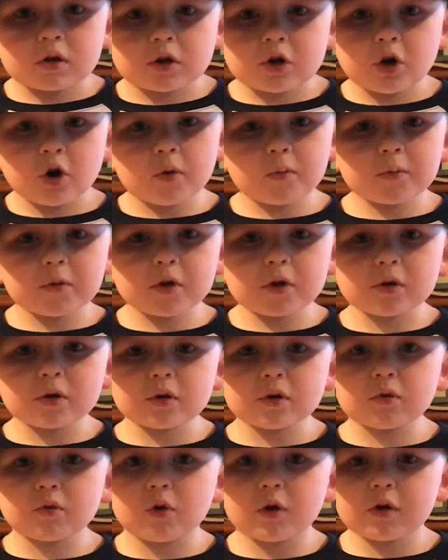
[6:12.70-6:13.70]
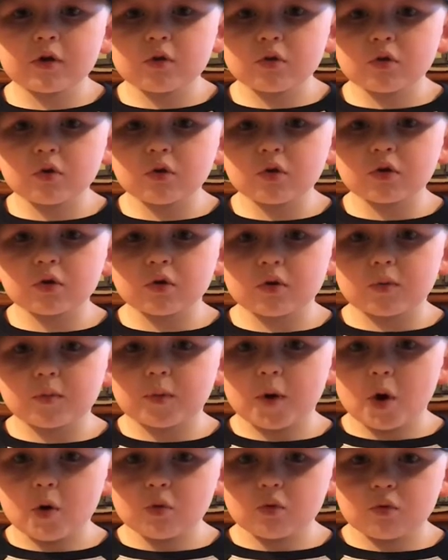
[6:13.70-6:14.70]
tell me what you learned
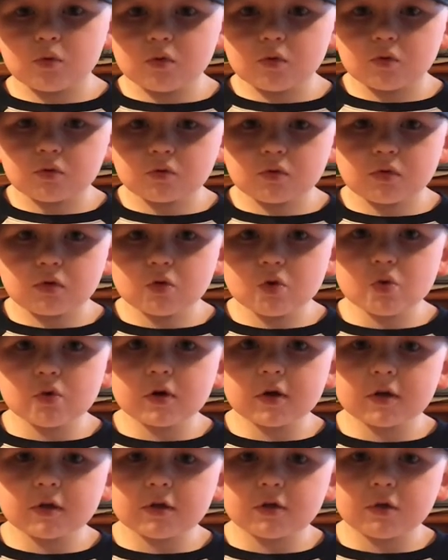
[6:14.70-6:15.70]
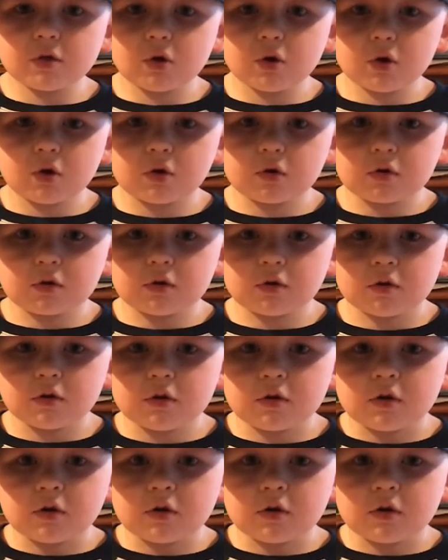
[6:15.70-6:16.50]
about Lucas Learns.